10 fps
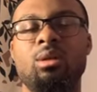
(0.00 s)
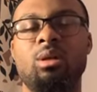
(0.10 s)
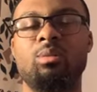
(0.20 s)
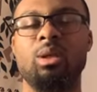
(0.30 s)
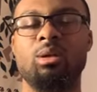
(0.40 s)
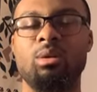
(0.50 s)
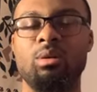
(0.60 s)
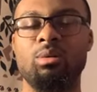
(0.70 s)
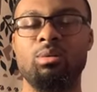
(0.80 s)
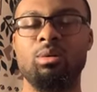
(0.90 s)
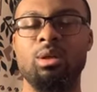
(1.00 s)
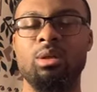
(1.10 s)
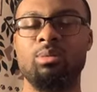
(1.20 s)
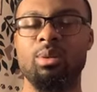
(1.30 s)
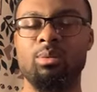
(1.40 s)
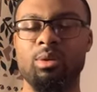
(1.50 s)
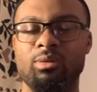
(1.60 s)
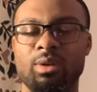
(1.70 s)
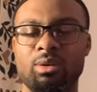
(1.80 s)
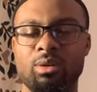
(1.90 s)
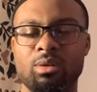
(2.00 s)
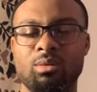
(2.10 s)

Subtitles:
I'm not alone. Other people have felt this